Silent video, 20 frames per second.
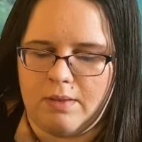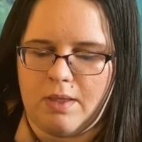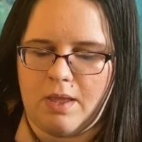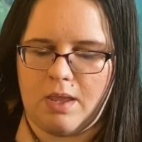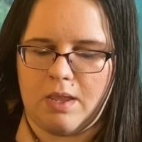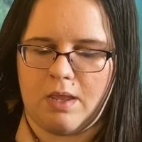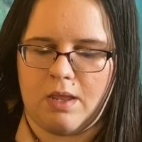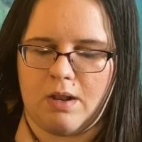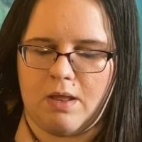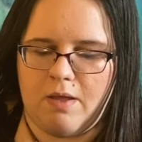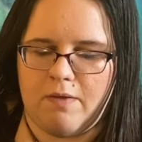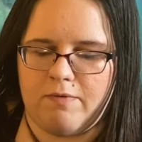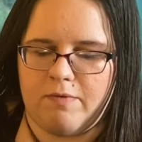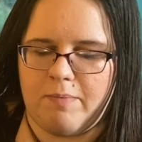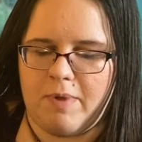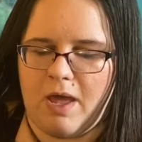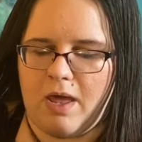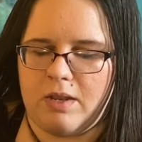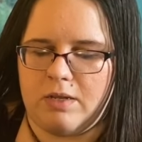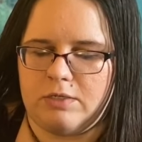and get off
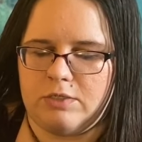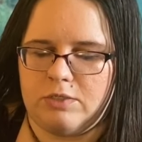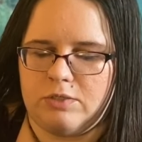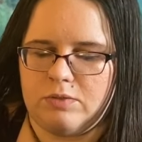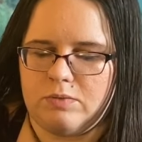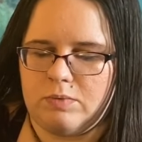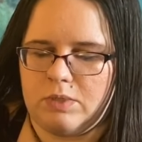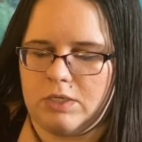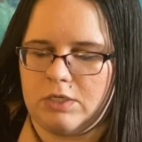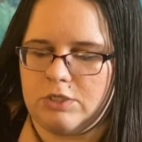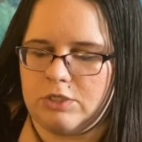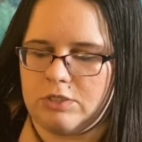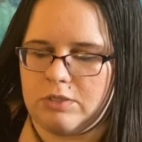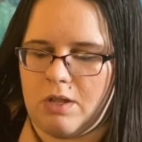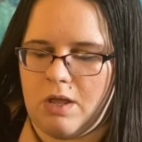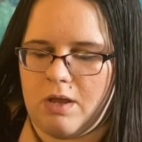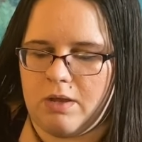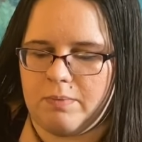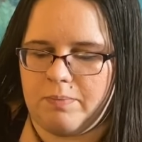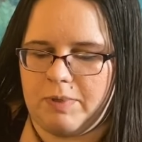about a 2-inch
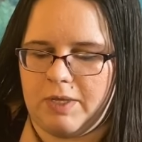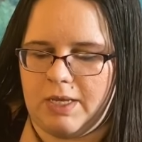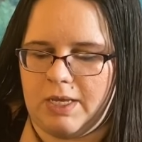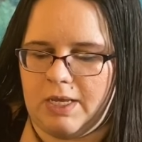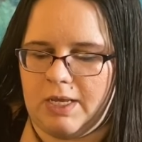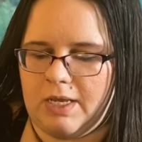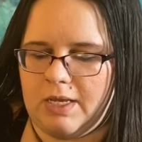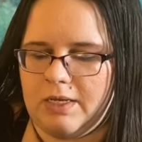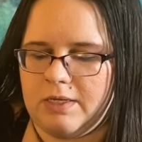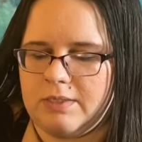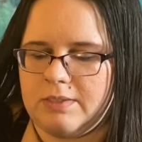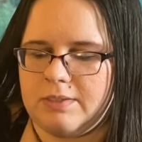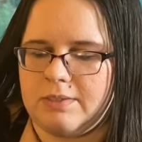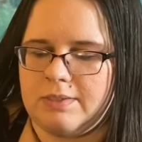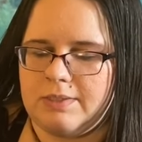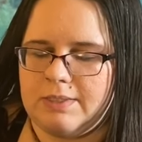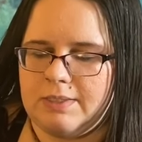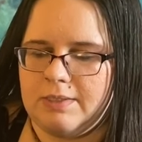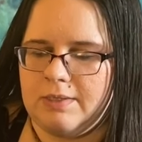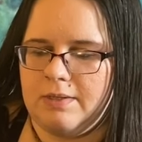long
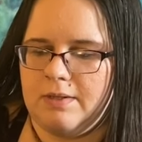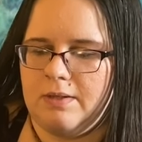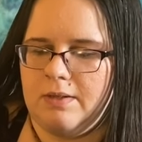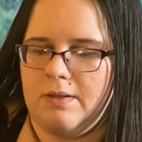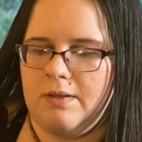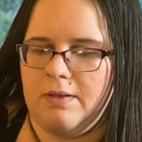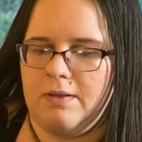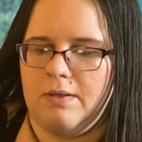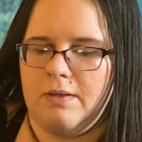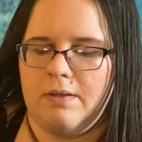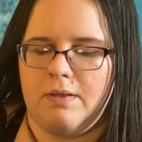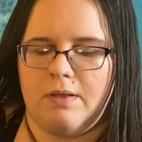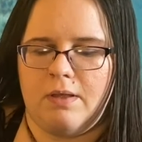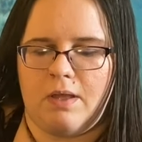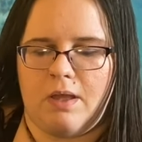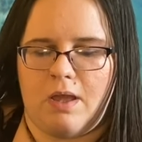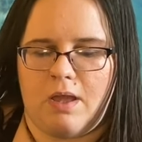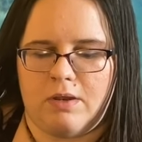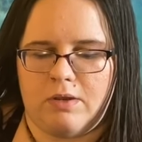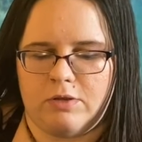piece,
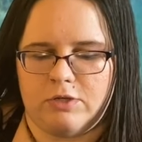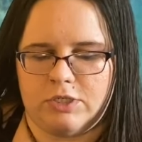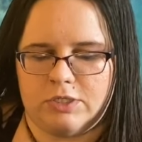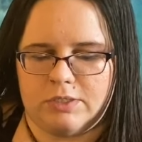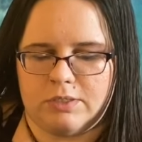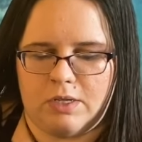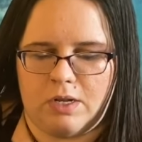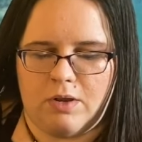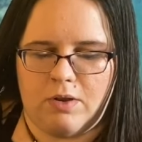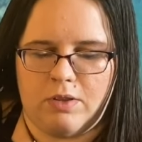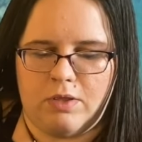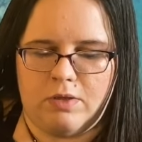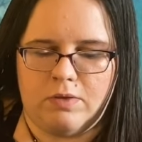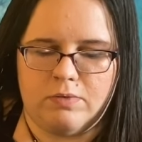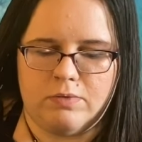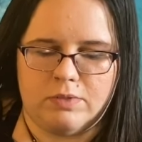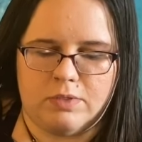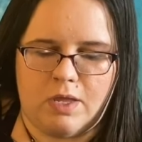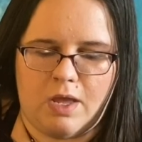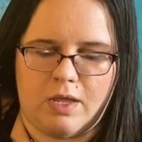and you're just gonna
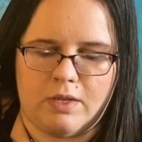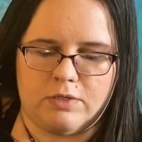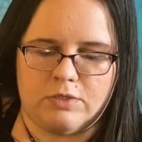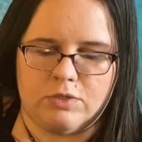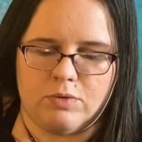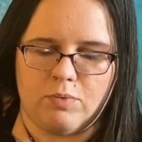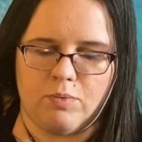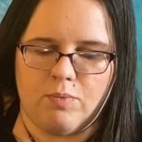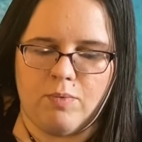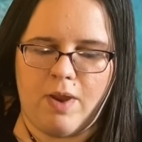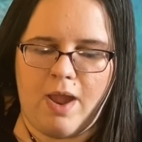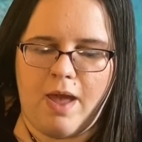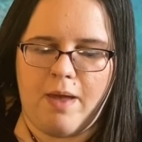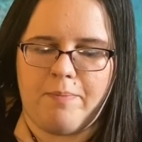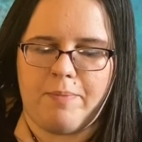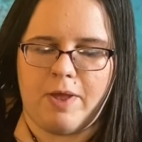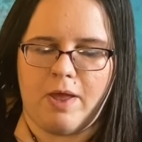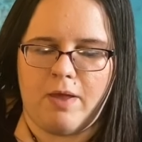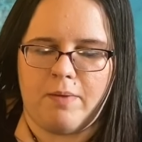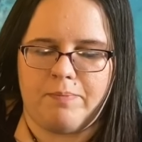use that to
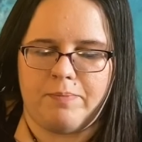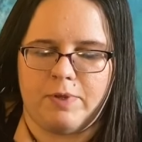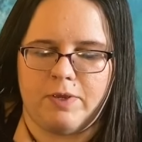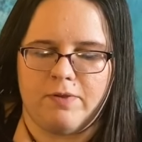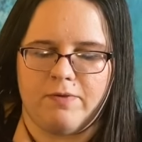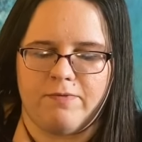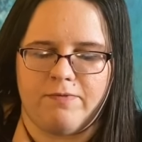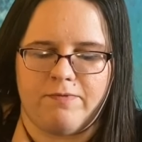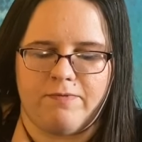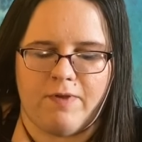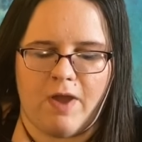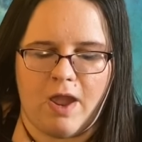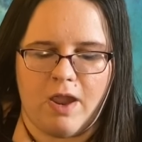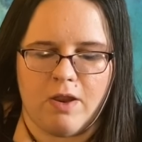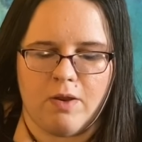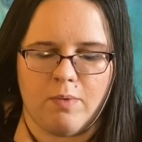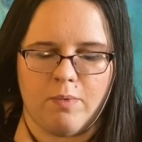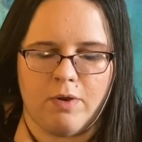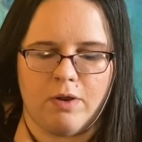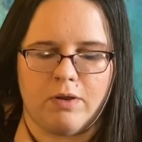wrap up your
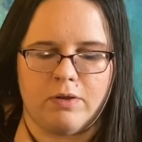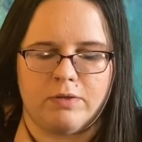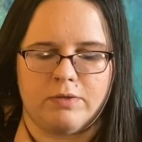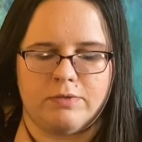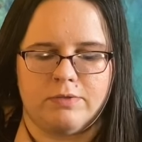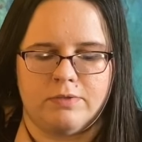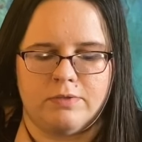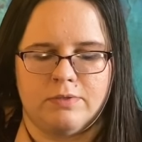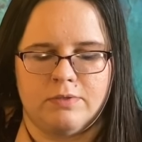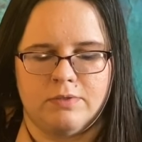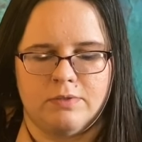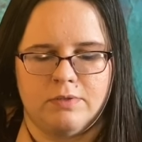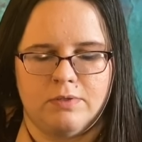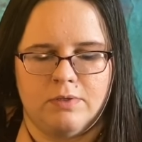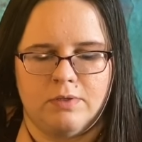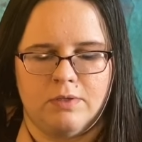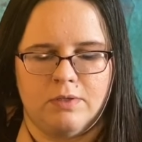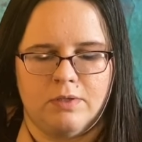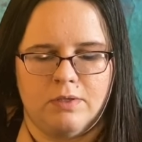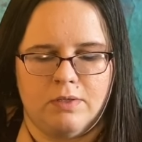fireworks.
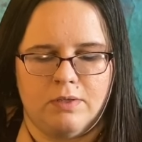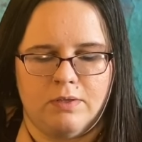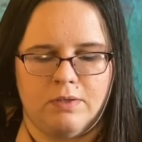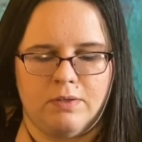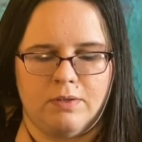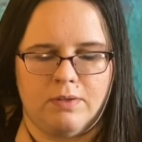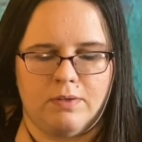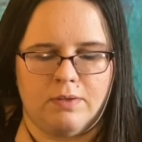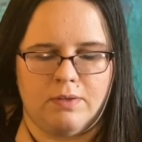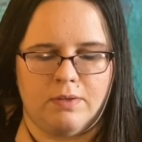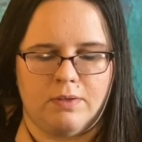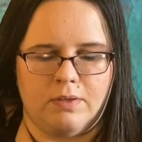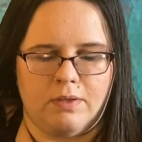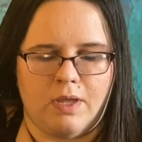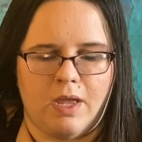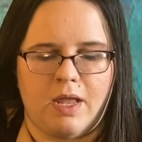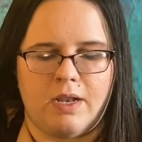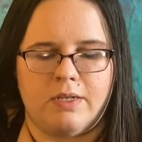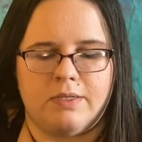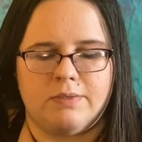
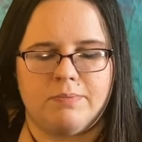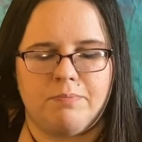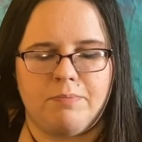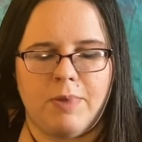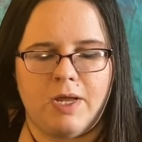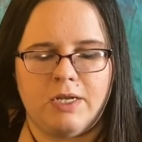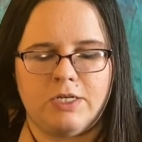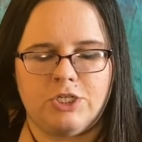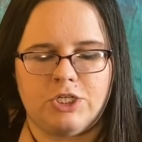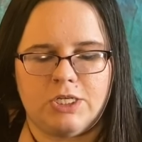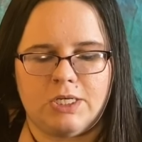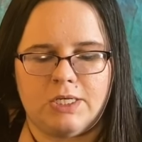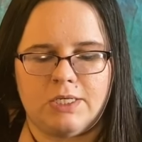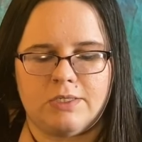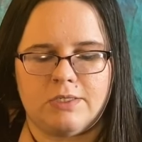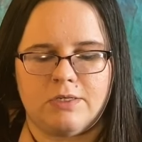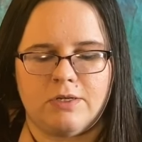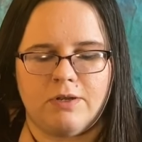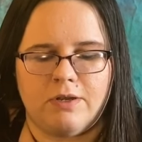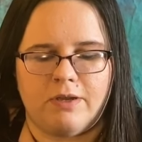And it's much
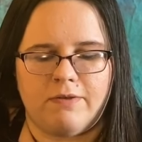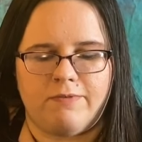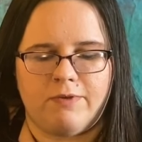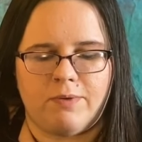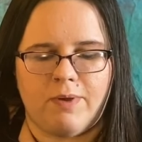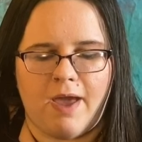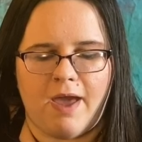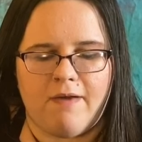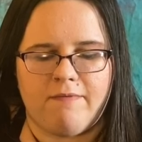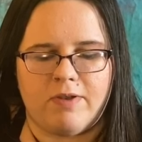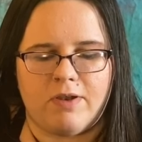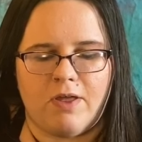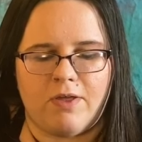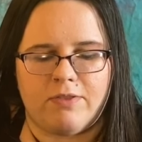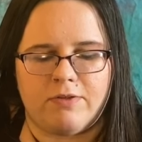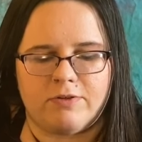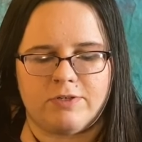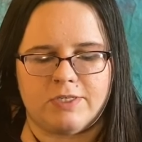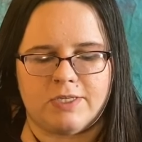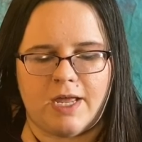easier if you have
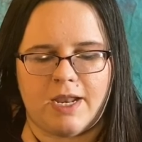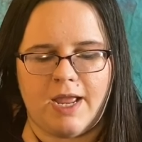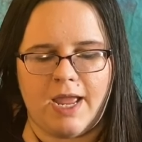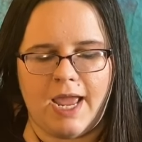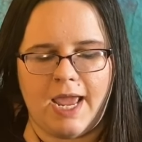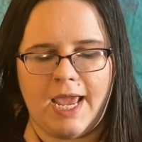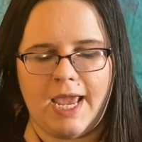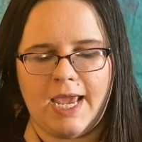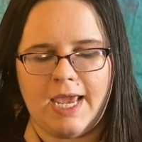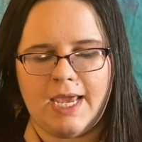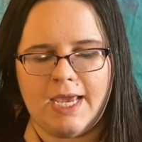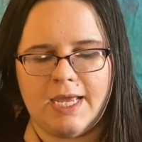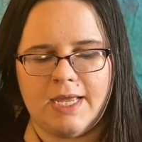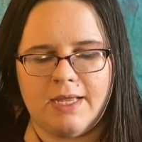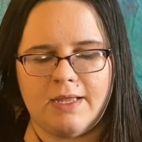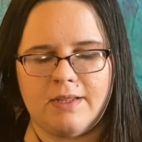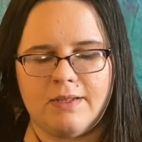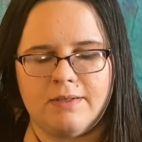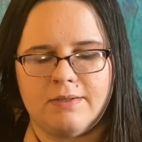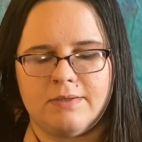another set of
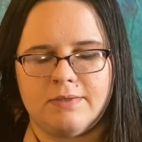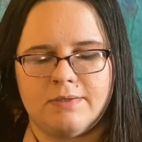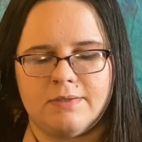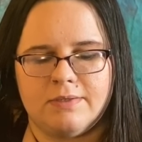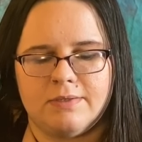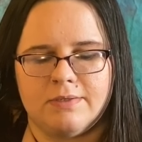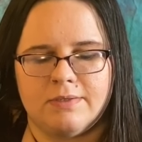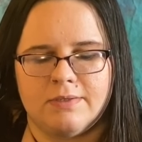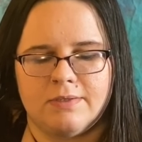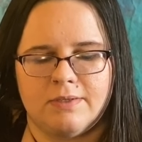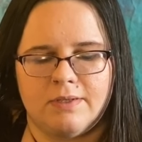hands,